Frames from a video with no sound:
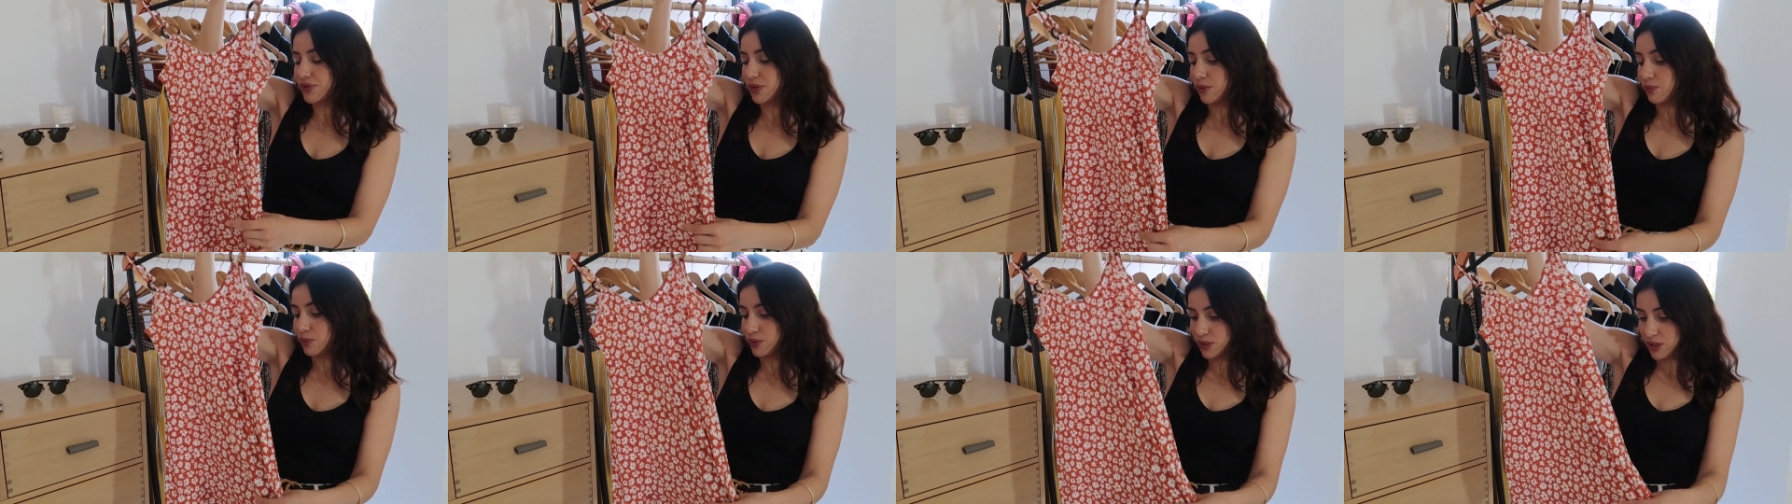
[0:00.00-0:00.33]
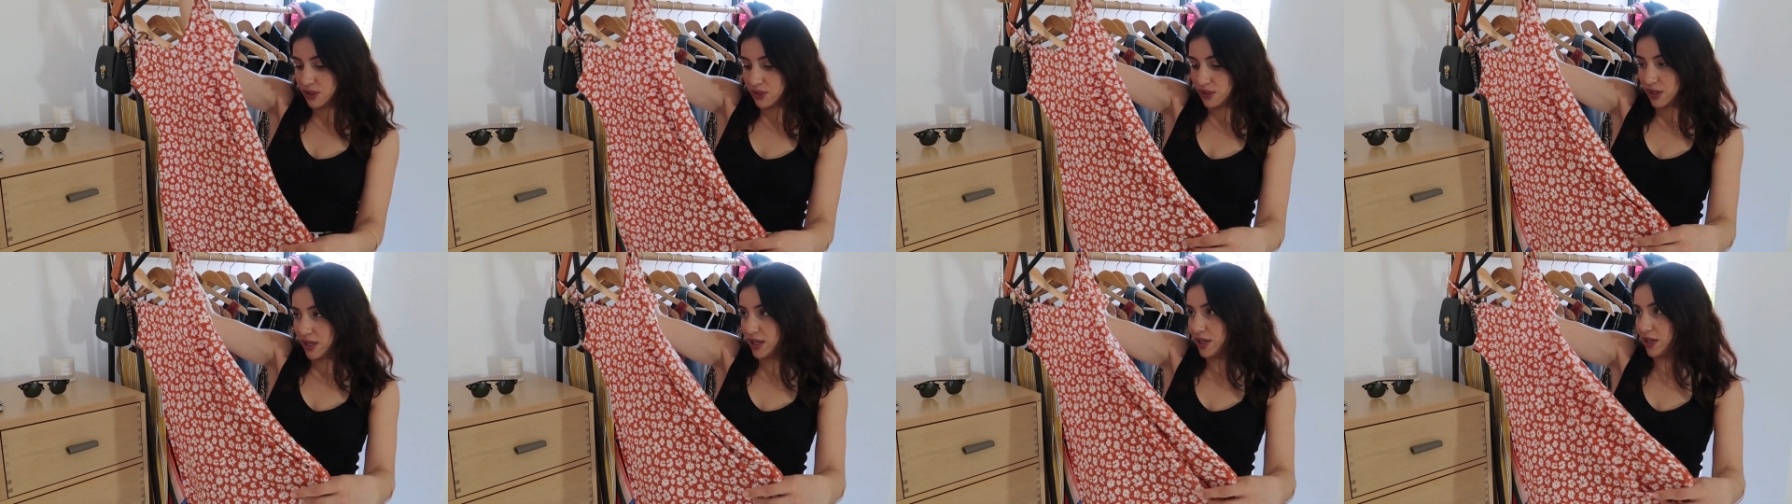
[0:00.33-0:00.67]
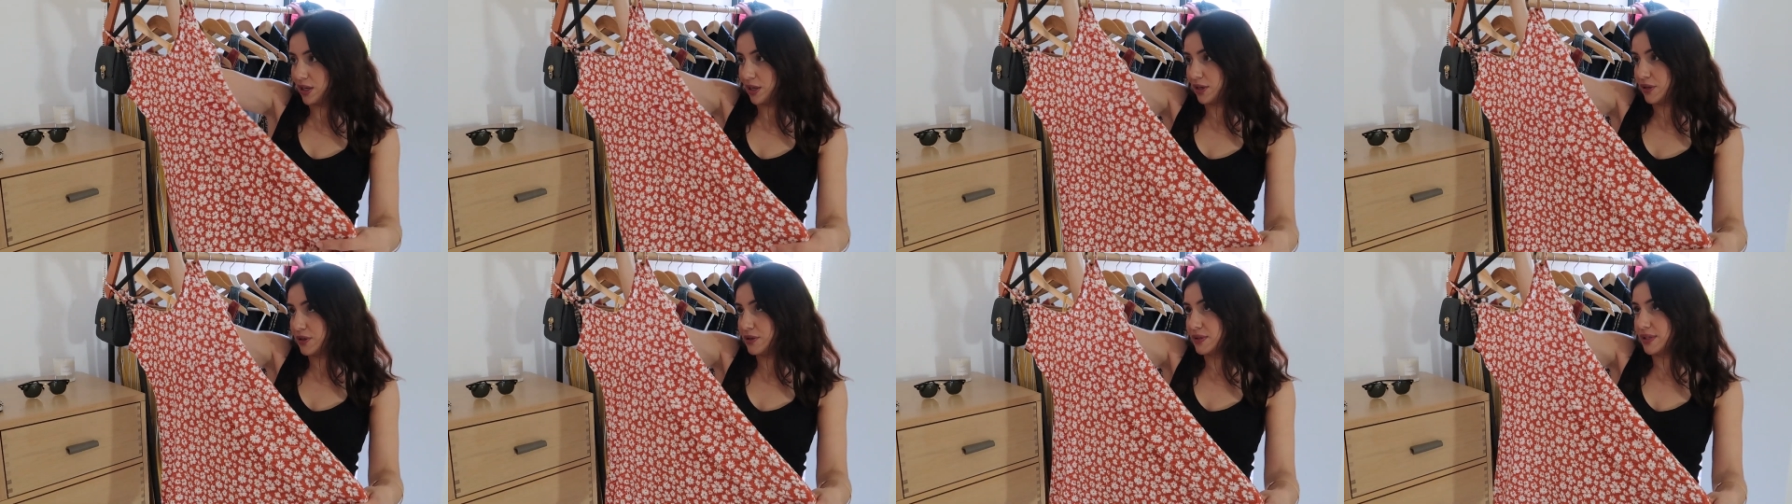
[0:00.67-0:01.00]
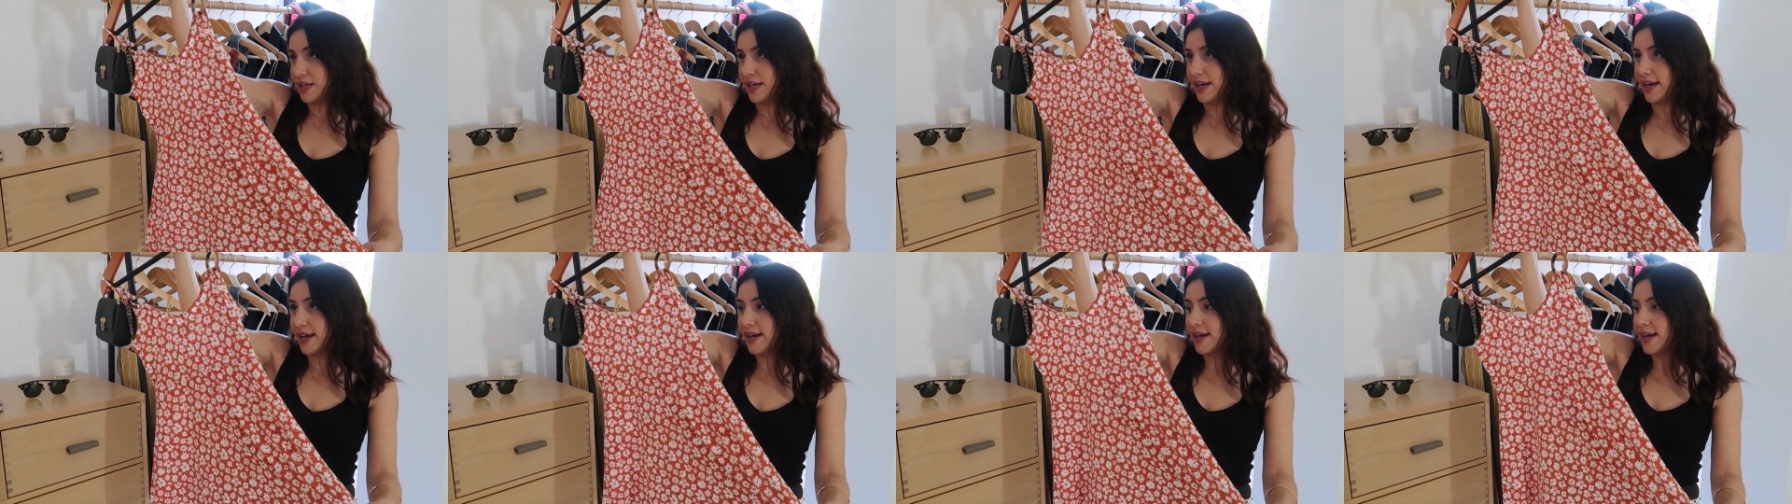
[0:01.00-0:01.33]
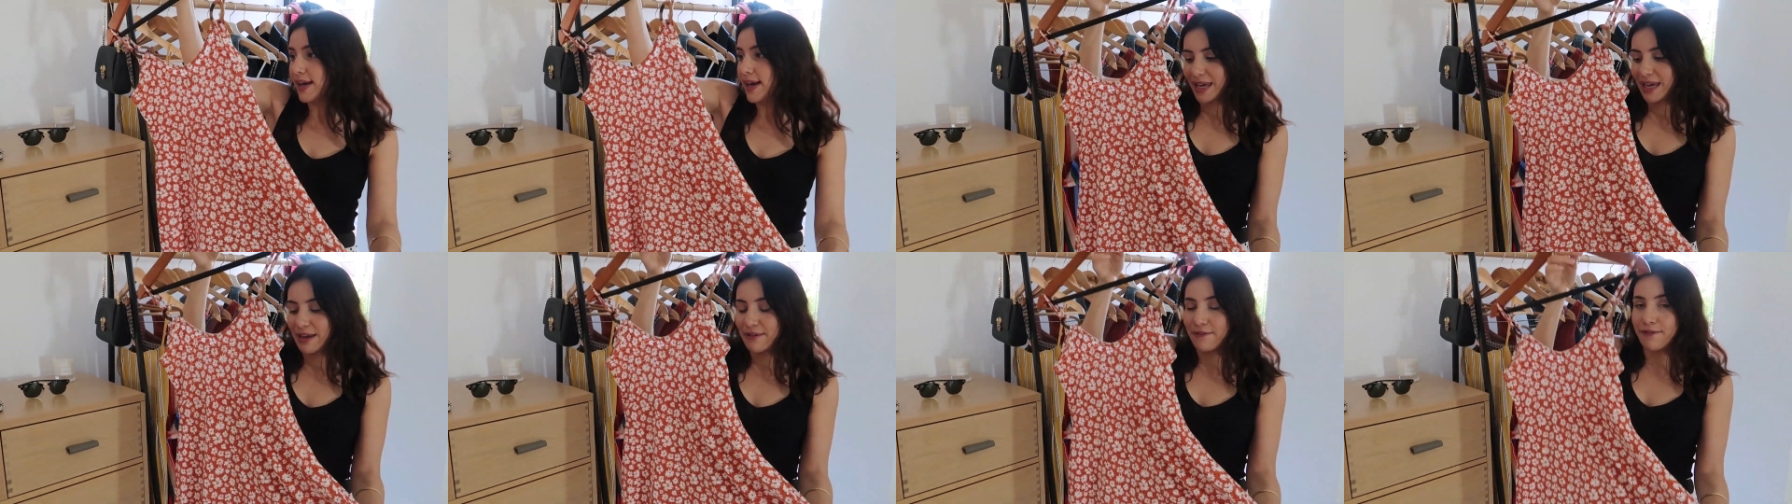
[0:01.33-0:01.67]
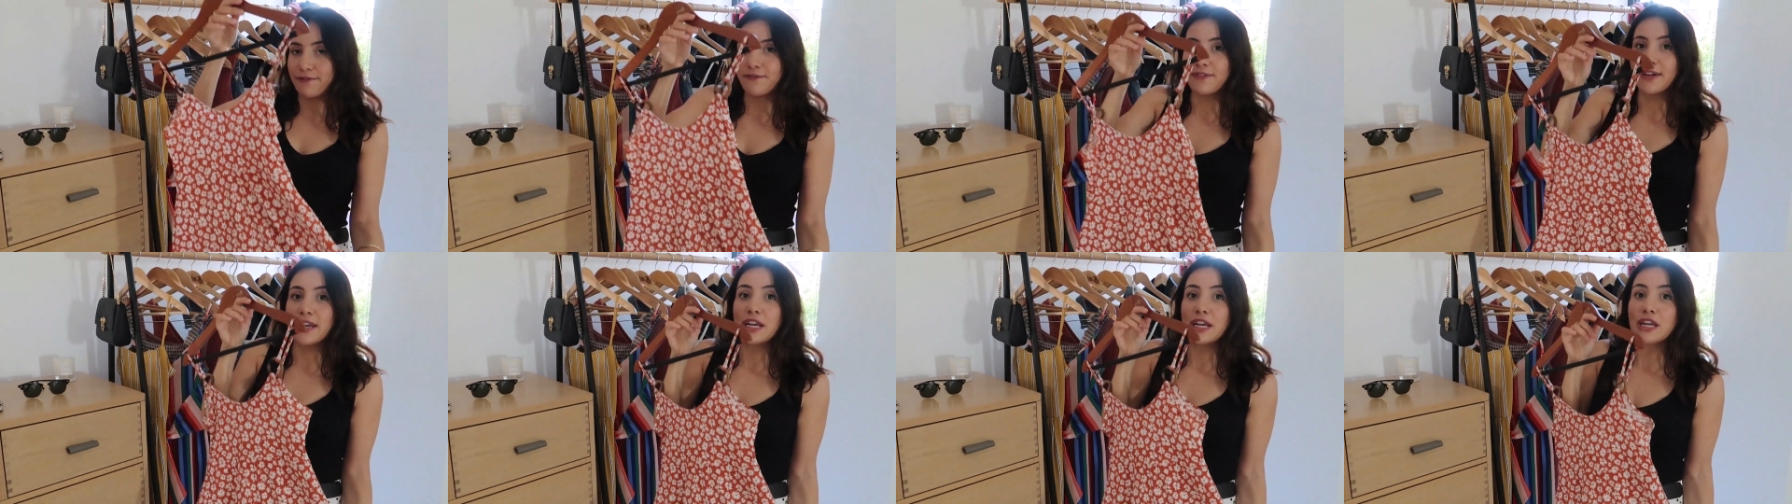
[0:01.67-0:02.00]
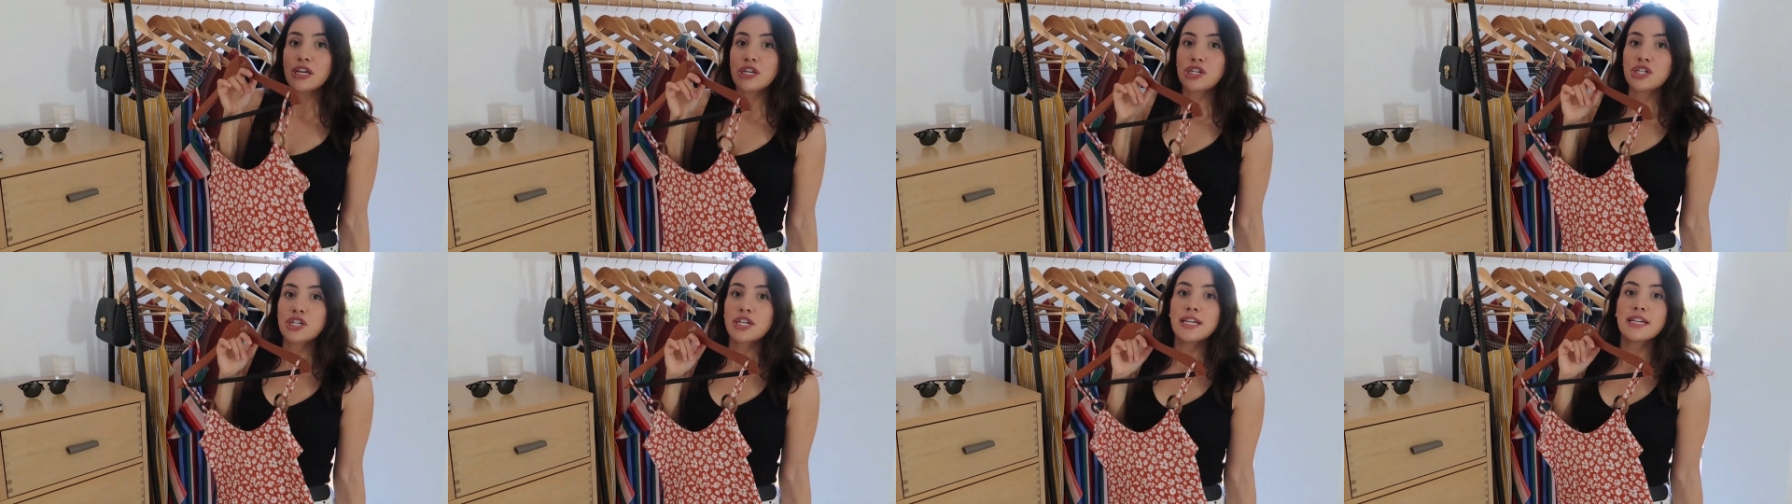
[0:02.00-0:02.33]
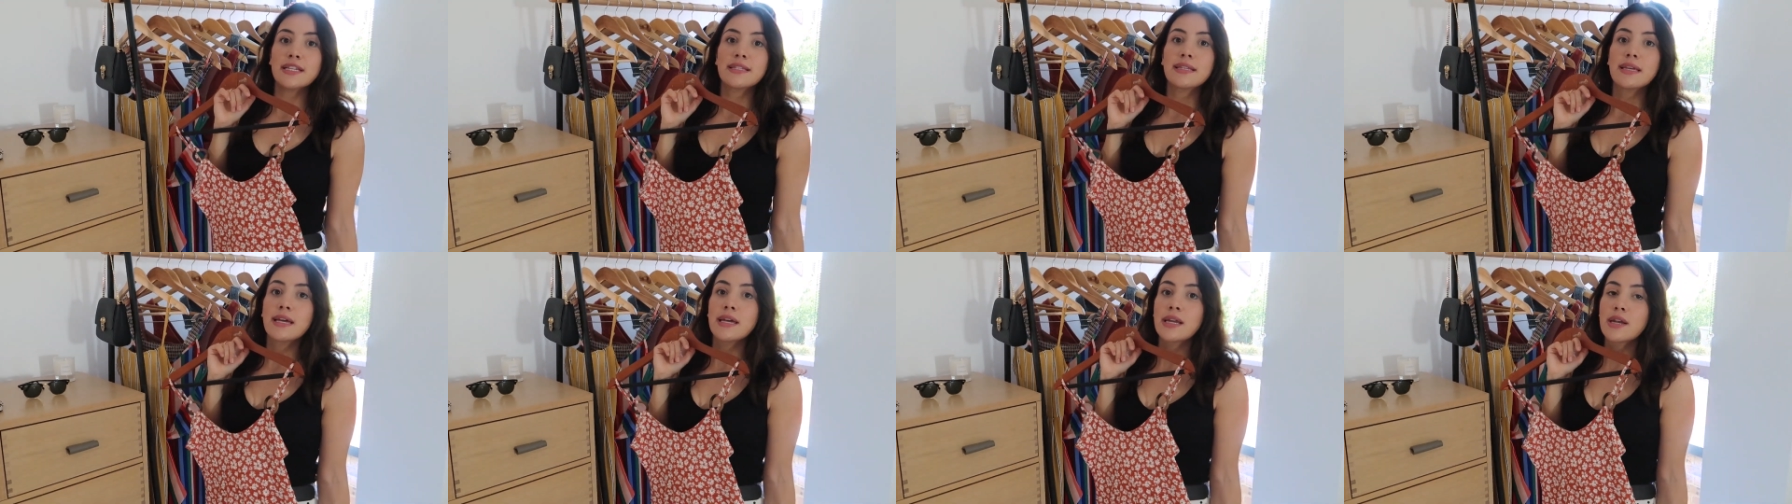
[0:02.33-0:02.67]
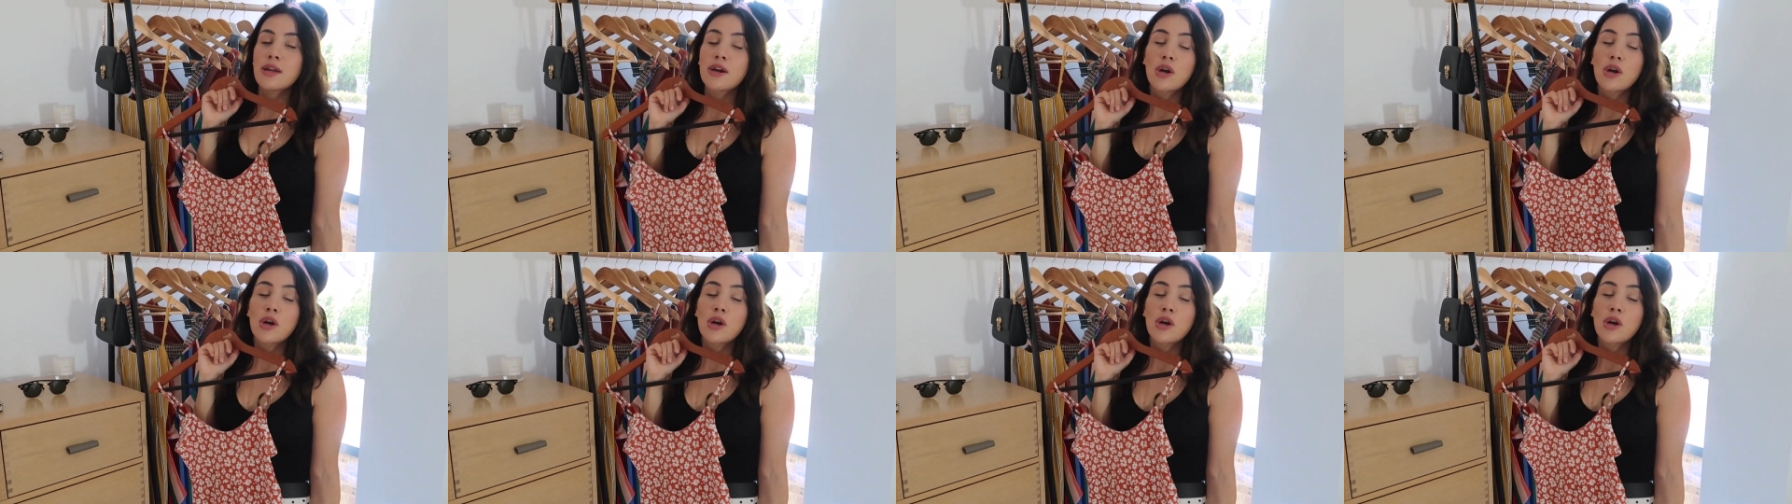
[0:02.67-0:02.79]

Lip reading: so I wanted to include it. It finishes in